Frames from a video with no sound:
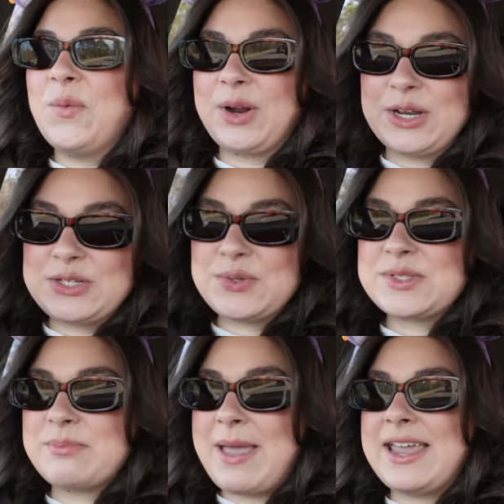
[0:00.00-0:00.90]
We're going to do
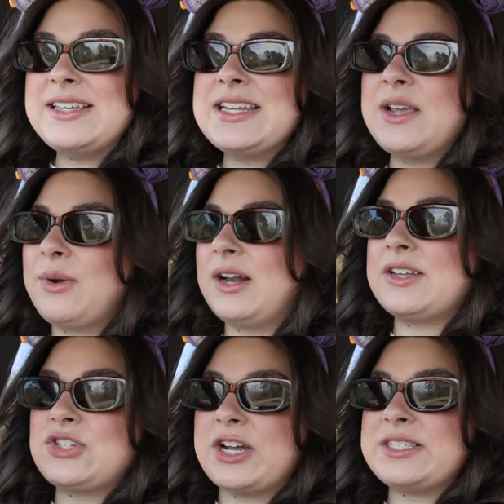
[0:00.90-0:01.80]
some painting. We're
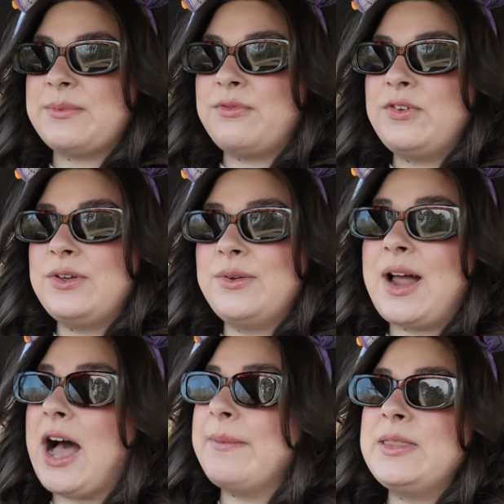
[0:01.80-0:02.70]
going to try some
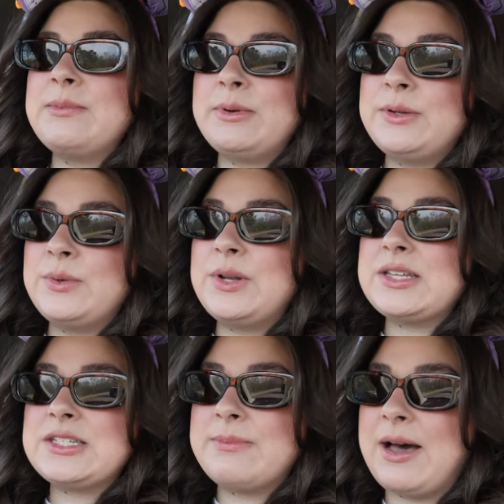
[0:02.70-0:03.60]
food. I'm in the
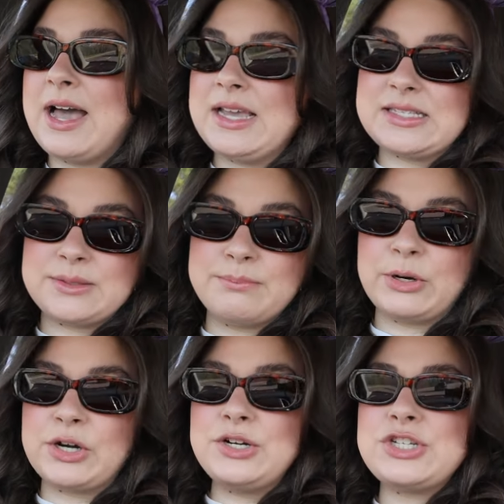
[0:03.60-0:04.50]
mood to buy some
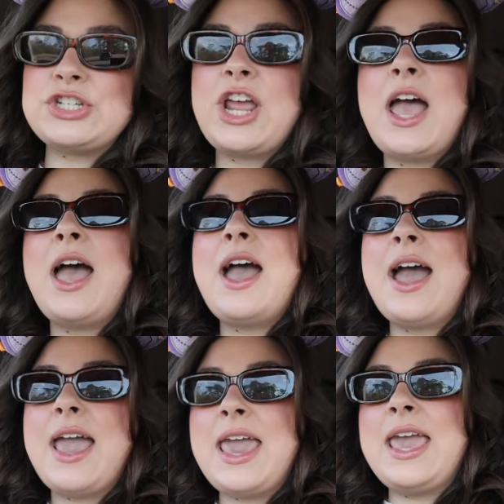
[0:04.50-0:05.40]
merch.
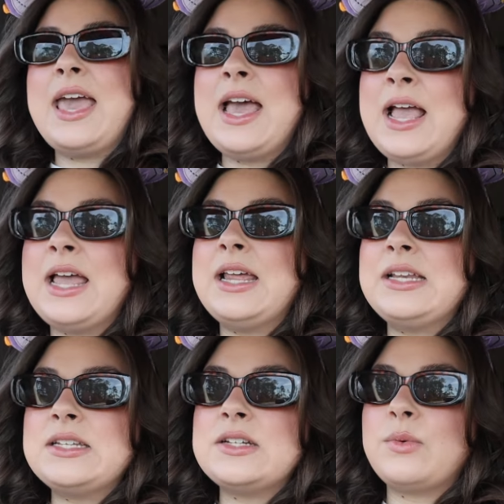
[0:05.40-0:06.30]

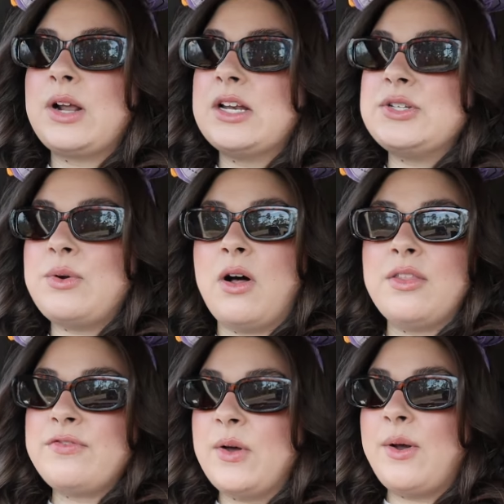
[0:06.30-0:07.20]
And we're gonna do
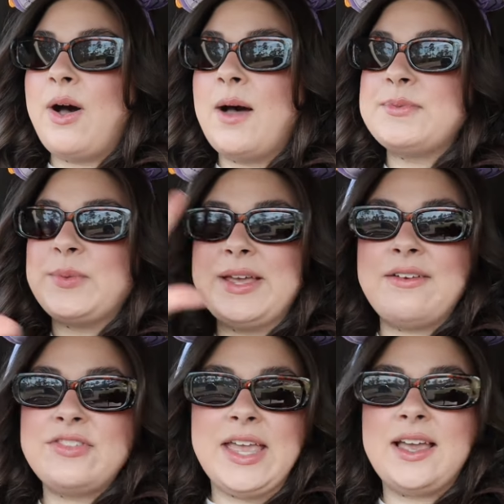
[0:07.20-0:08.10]
all the photo ops. We
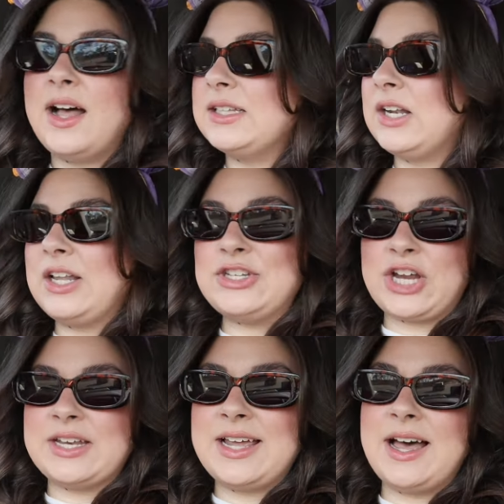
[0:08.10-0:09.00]
have like a little
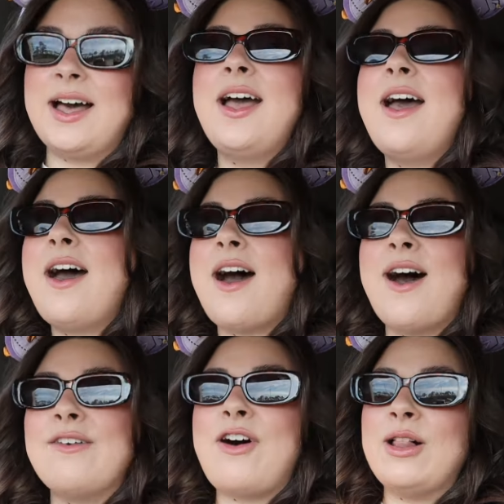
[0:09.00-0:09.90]
agenda
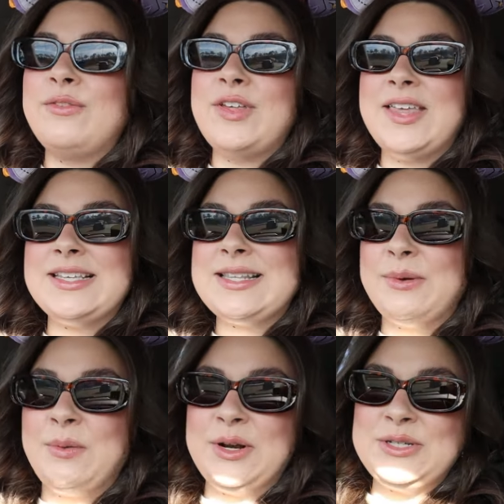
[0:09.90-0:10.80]
of all of the things
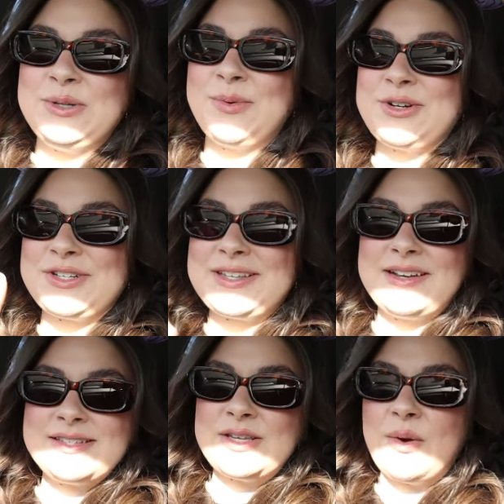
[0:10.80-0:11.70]
that we wanna do. We're just
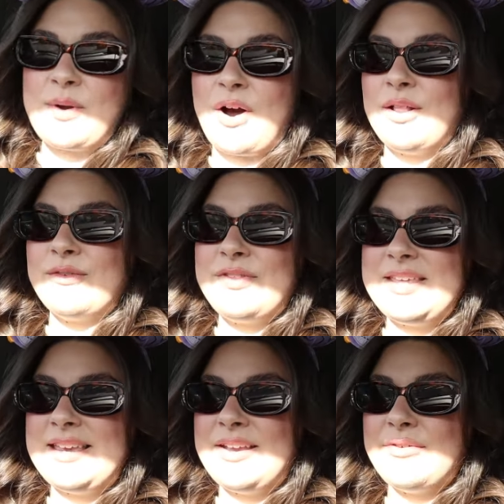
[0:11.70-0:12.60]
gonna soak all of the